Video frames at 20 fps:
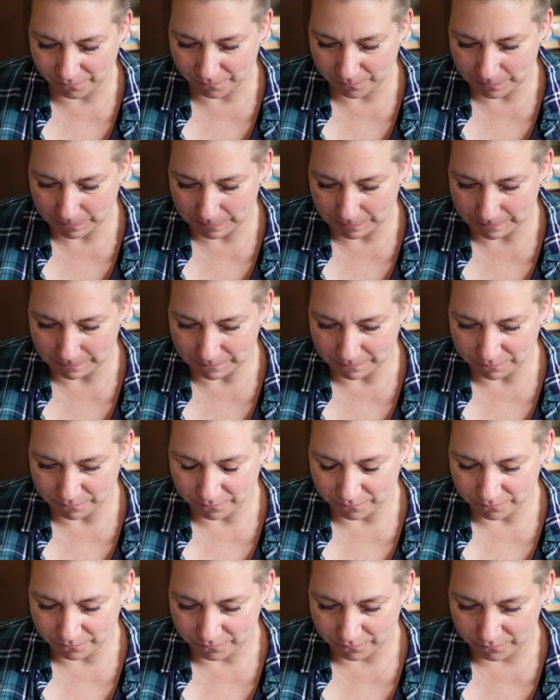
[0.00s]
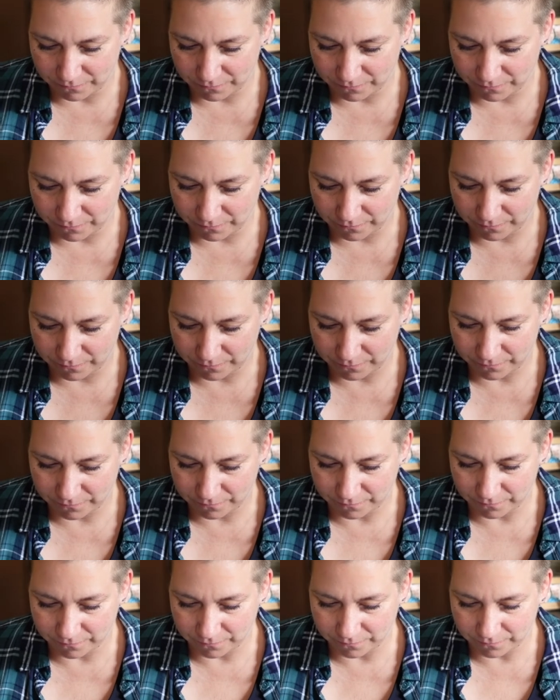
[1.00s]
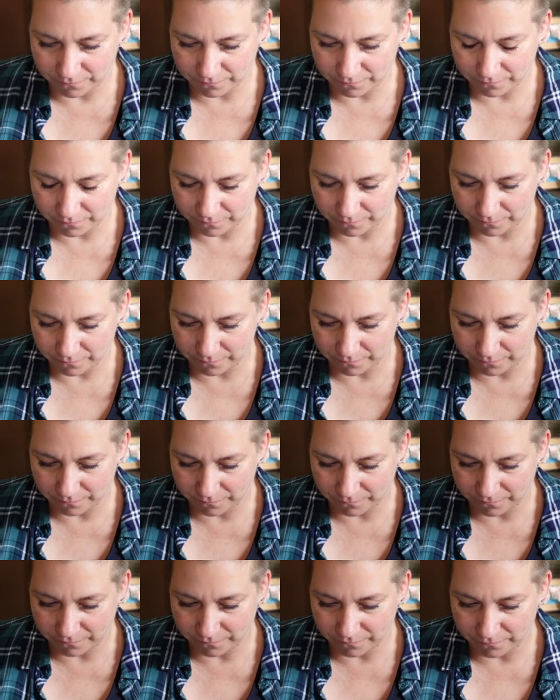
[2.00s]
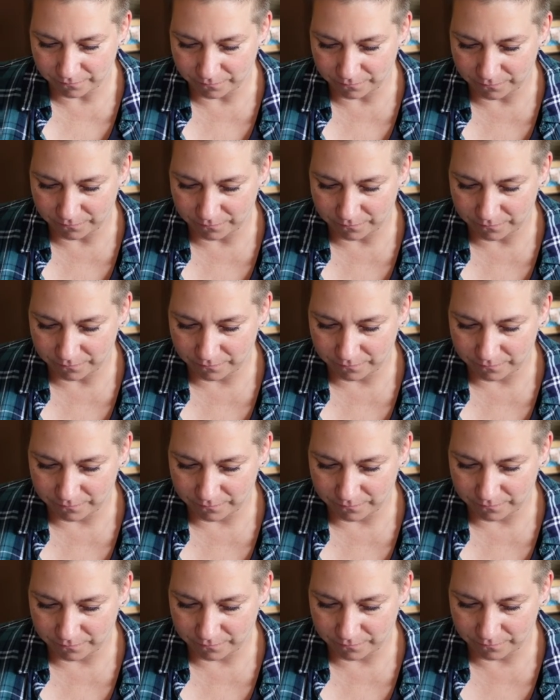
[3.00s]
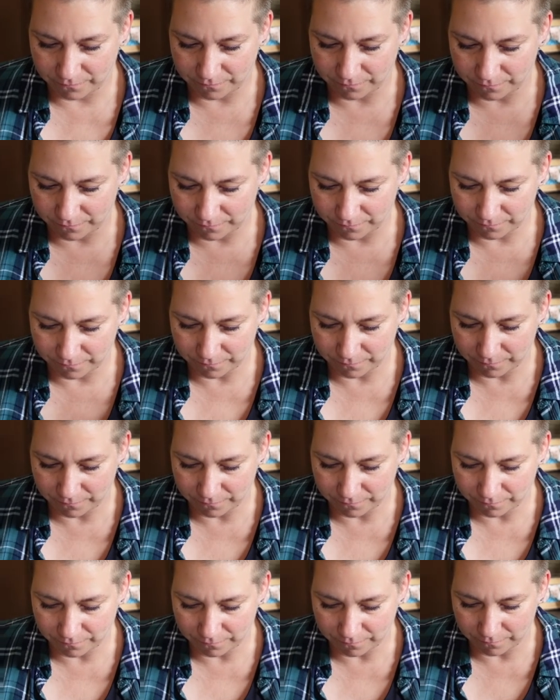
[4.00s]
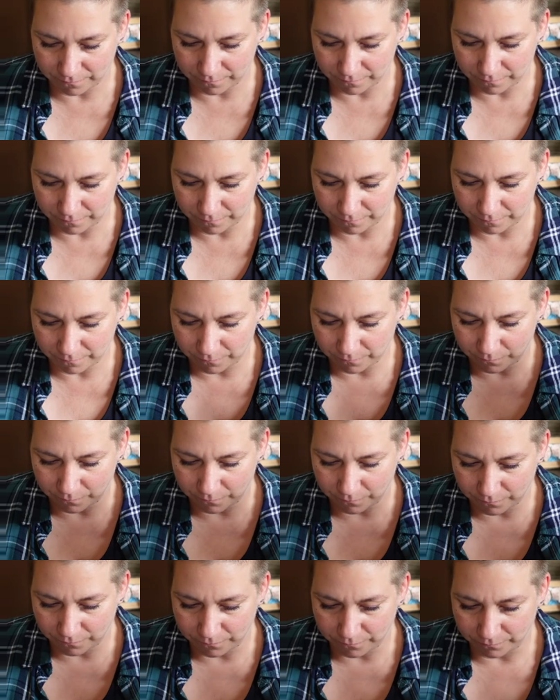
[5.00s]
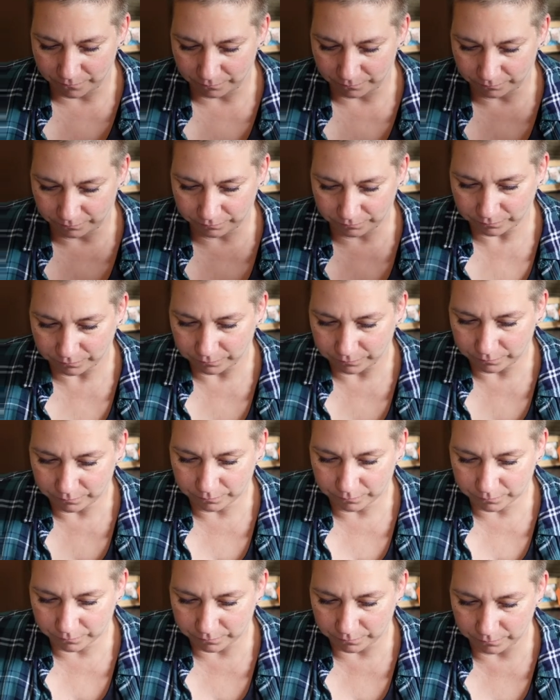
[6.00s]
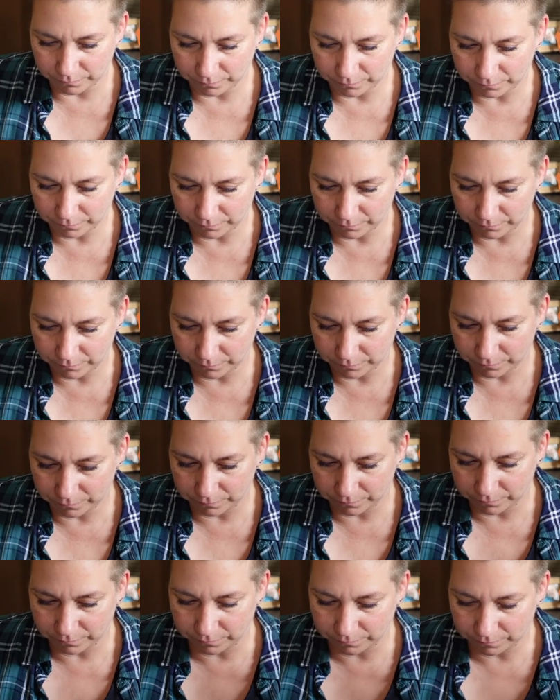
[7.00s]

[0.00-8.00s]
The person shown says nothing.